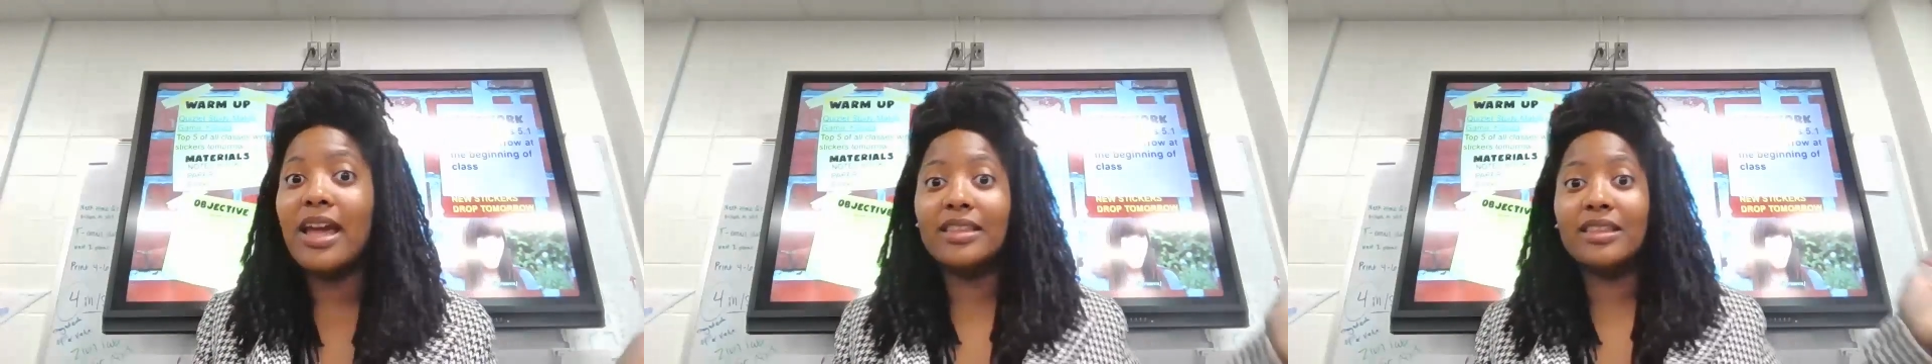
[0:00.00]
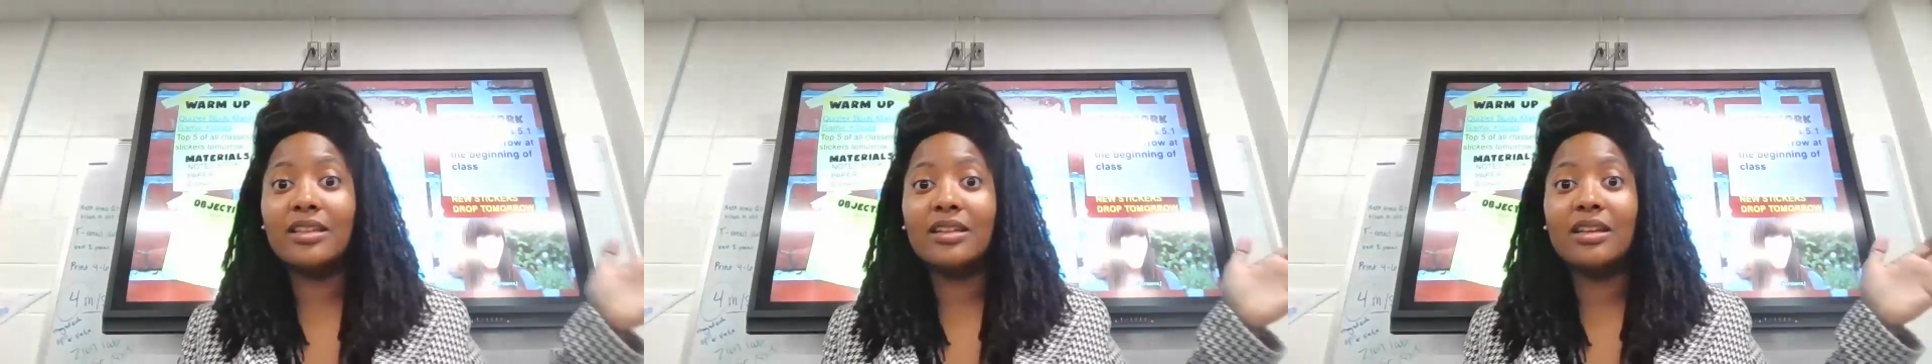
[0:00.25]

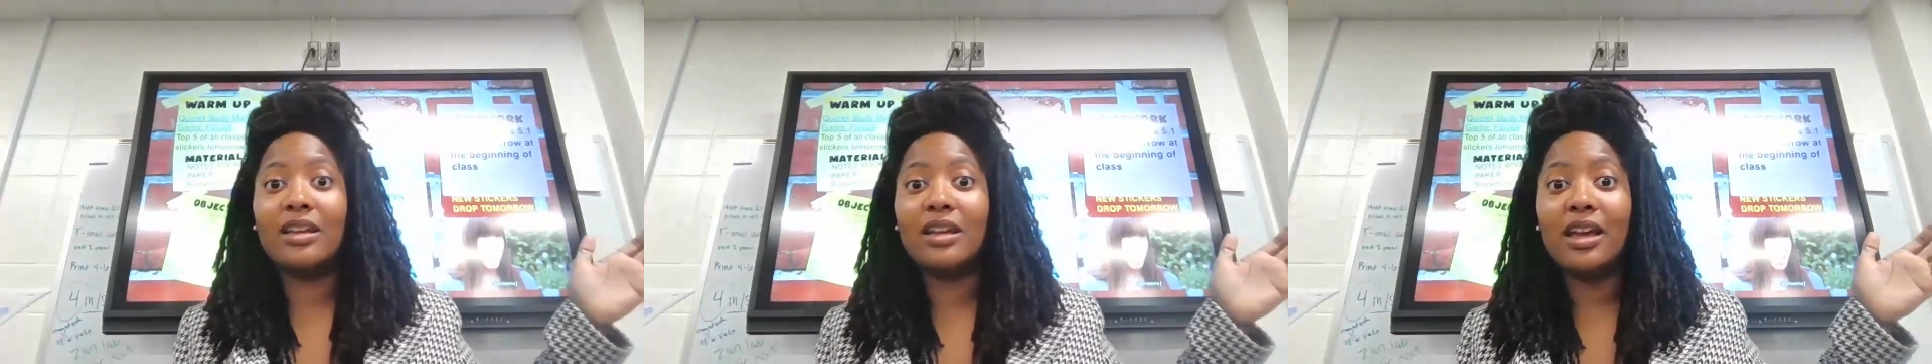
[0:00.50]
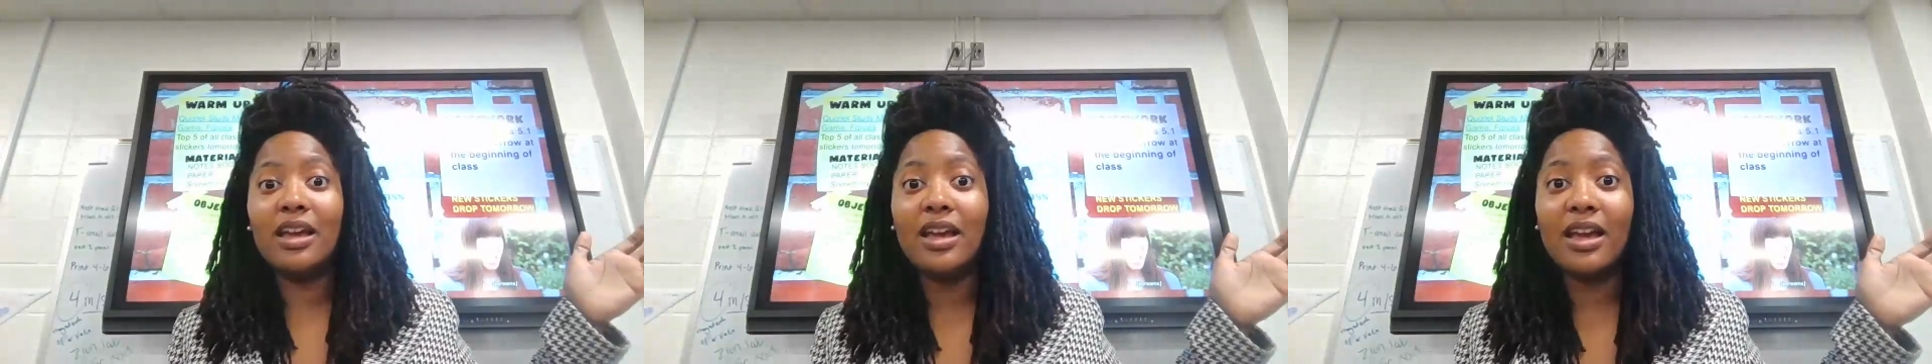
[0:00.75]
at the
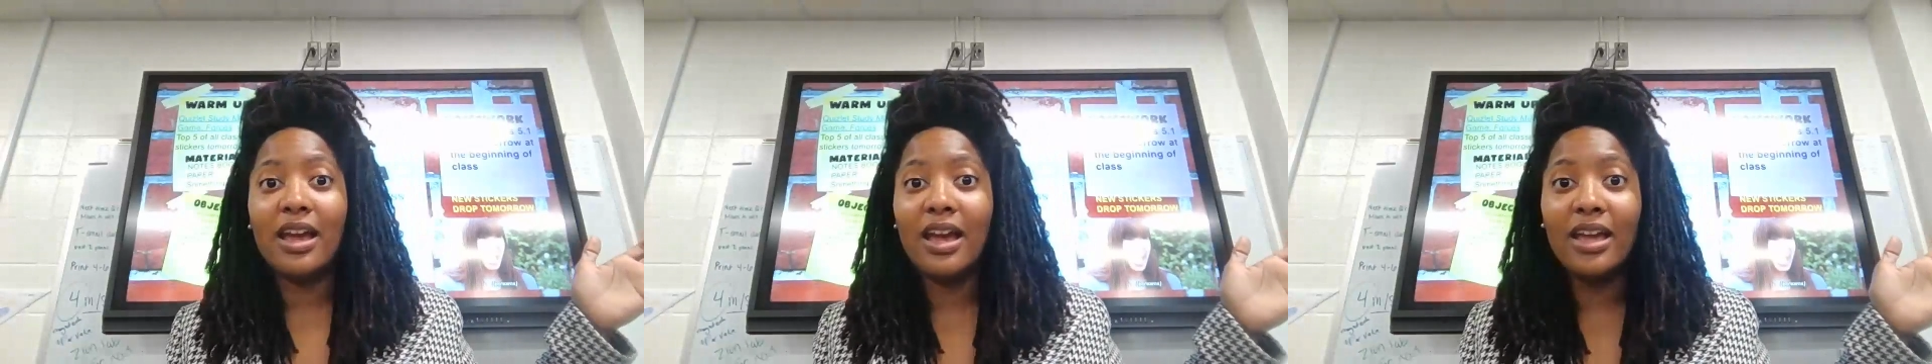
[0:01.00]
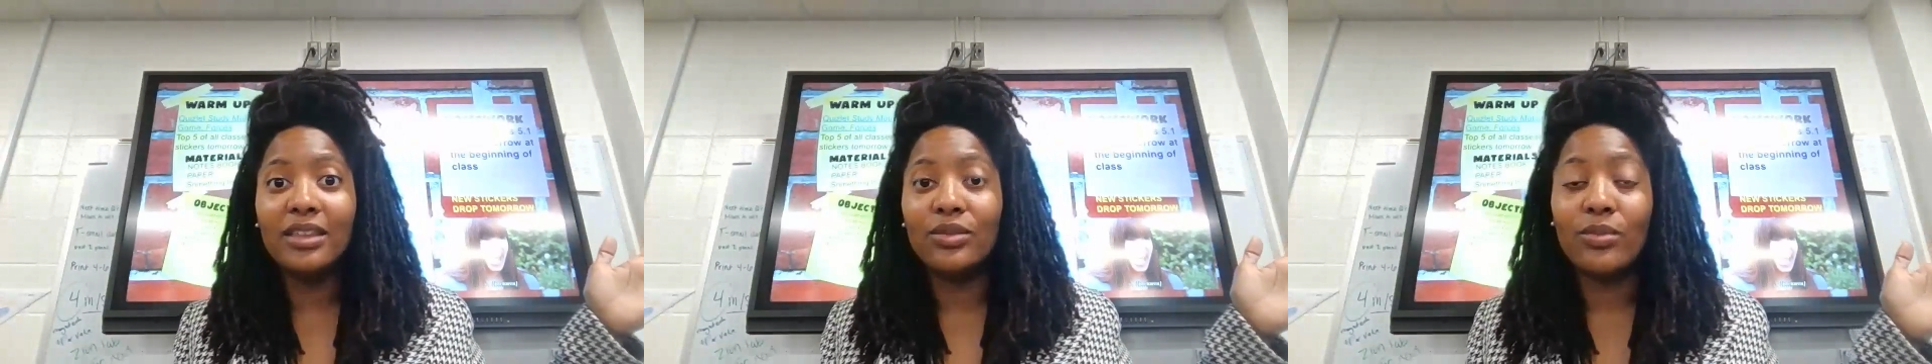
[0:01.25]

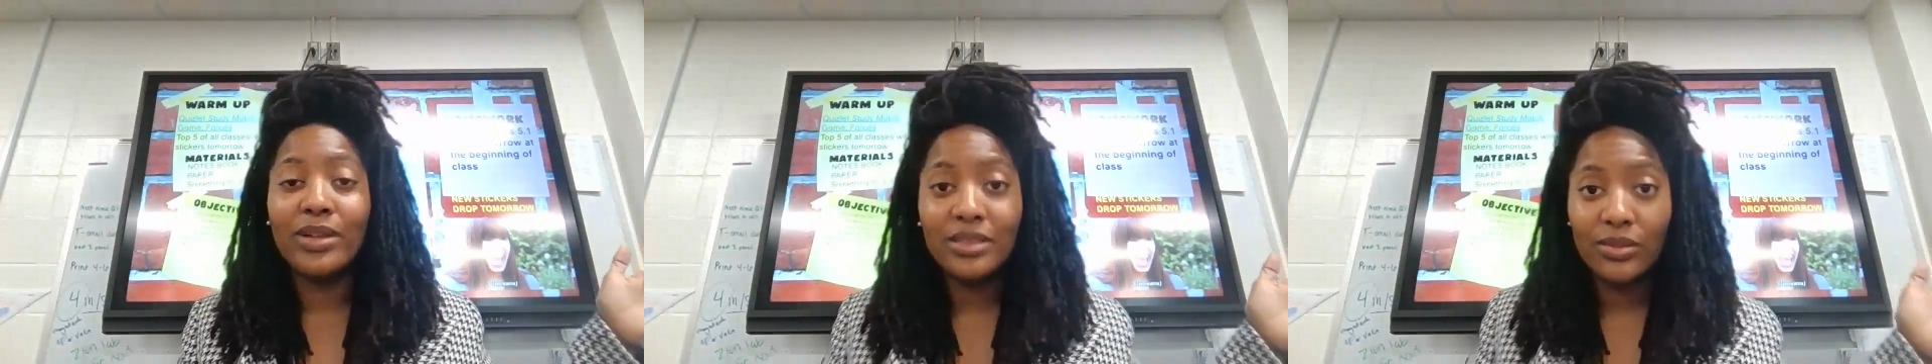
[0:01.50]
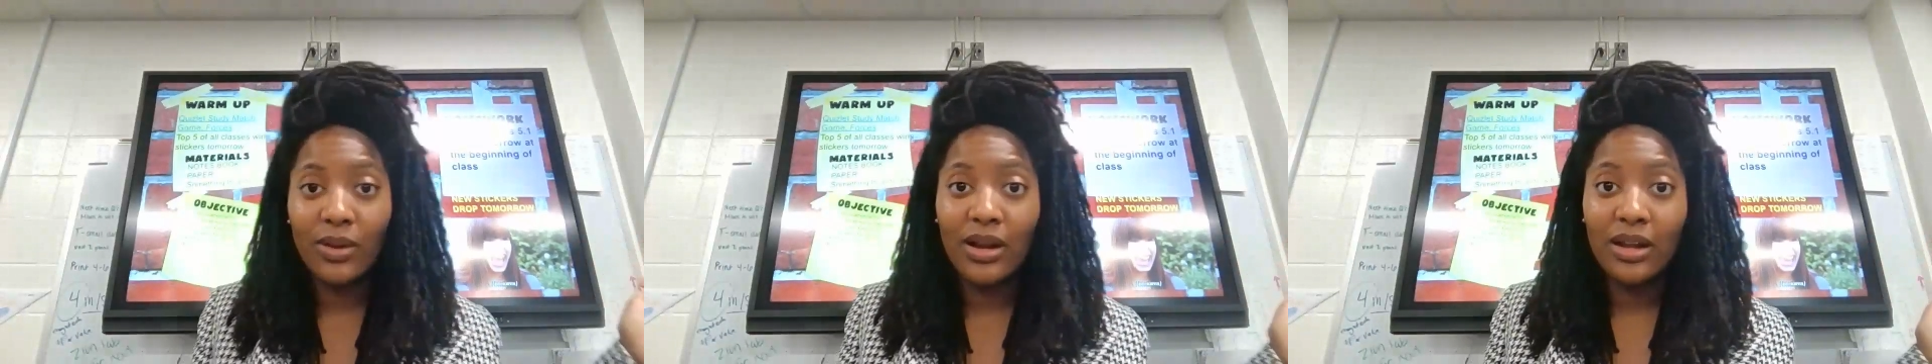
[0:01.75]
at the
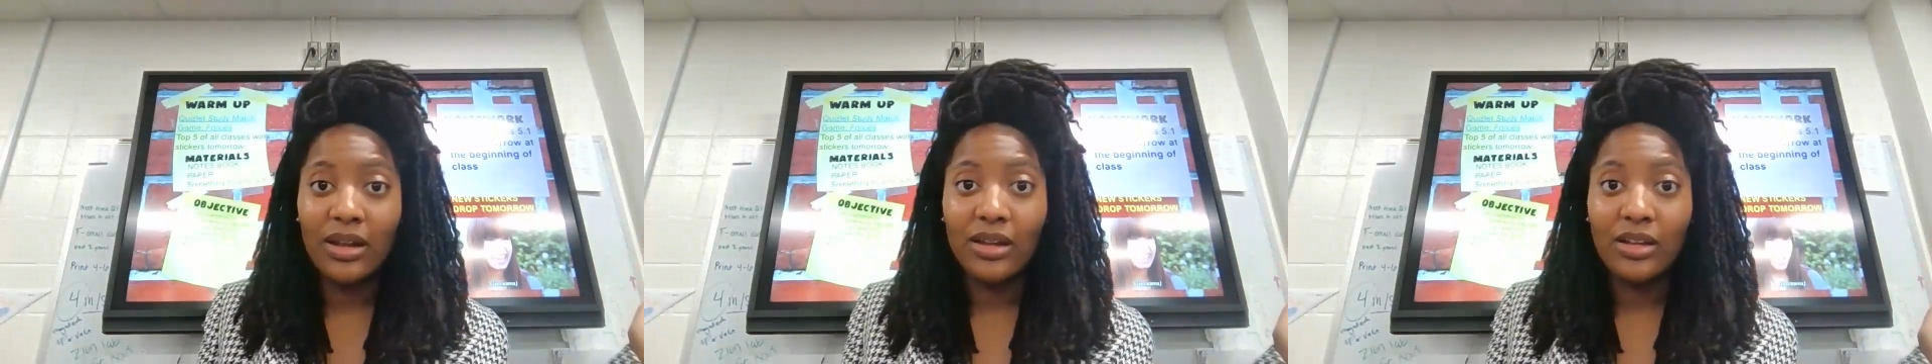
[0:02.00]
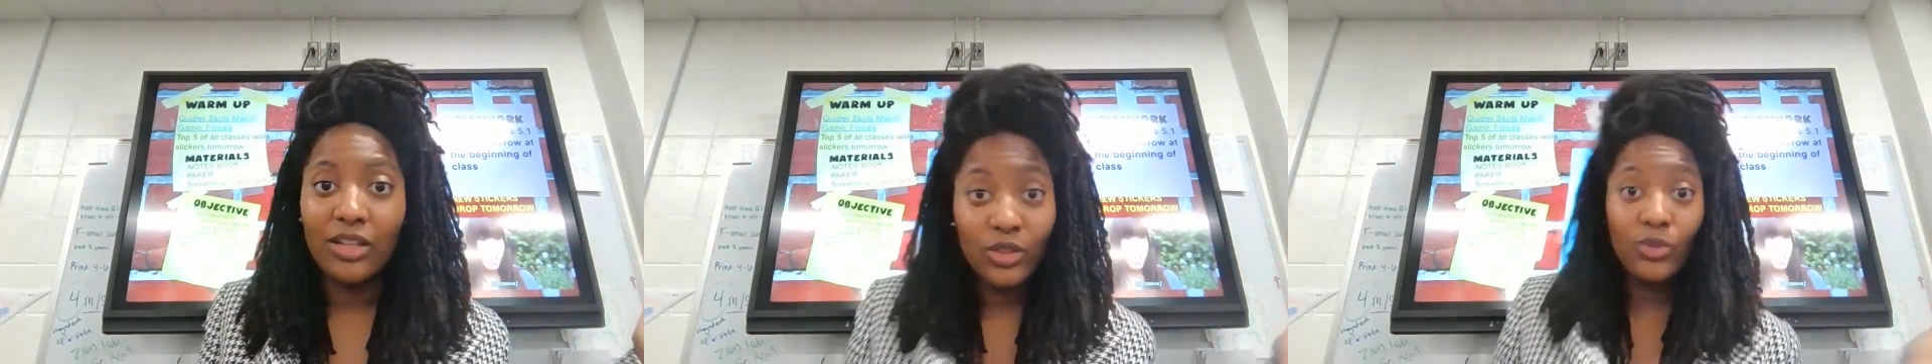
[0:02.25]
restaurant.
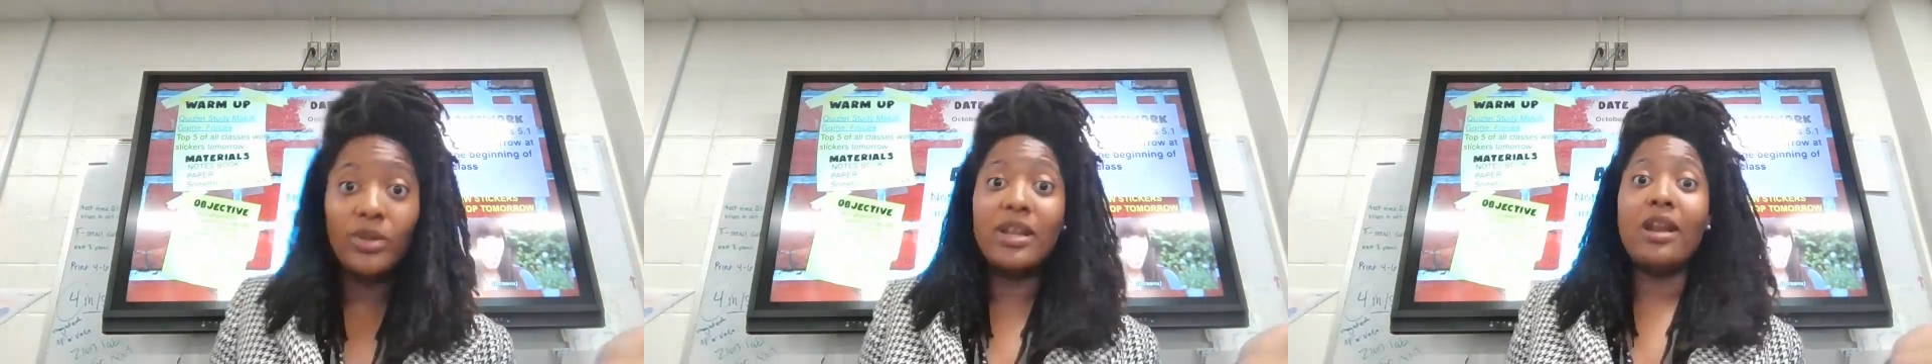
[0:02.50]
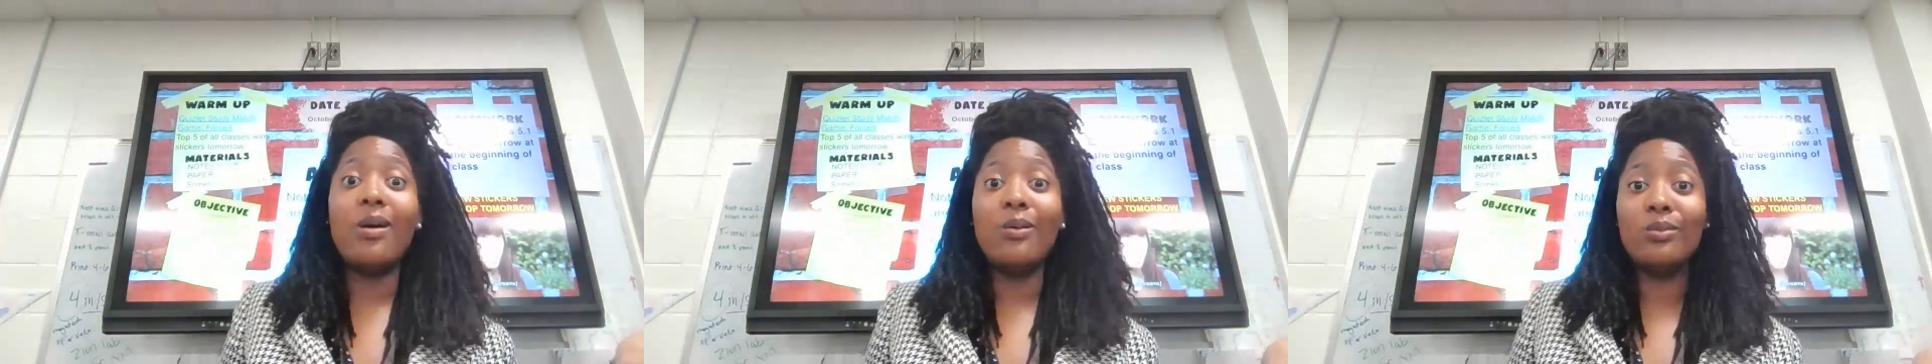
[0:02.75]
You do it
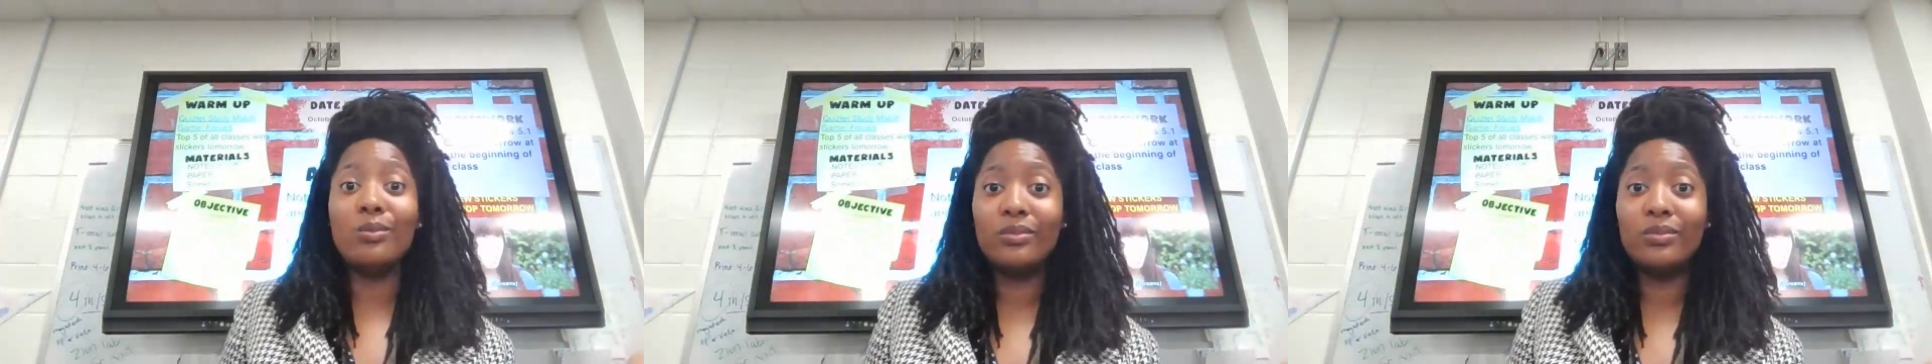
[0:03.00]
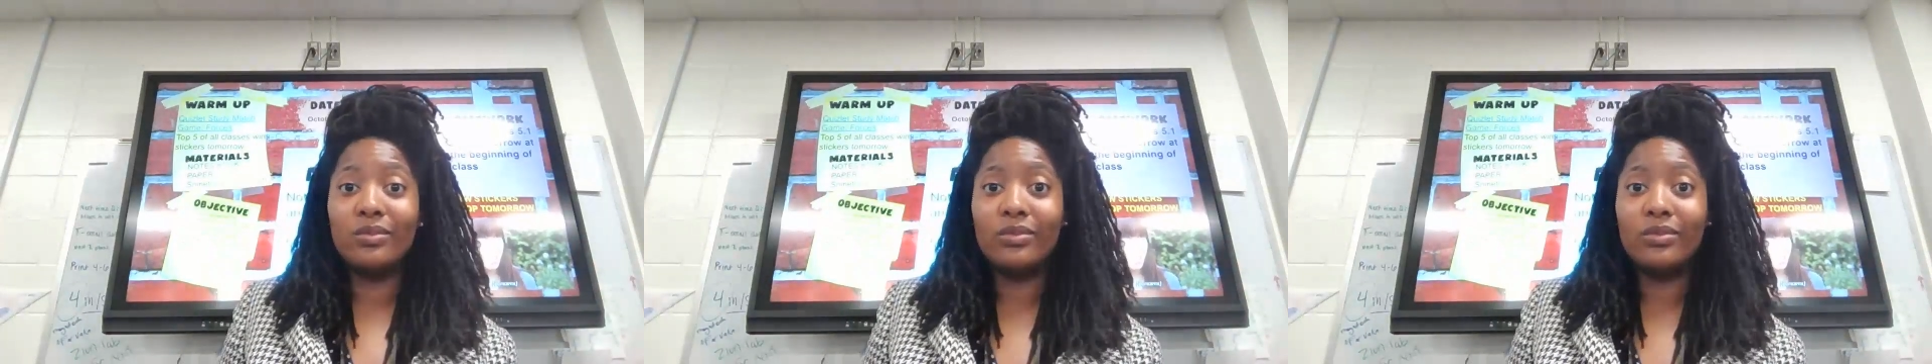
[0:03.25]
at home.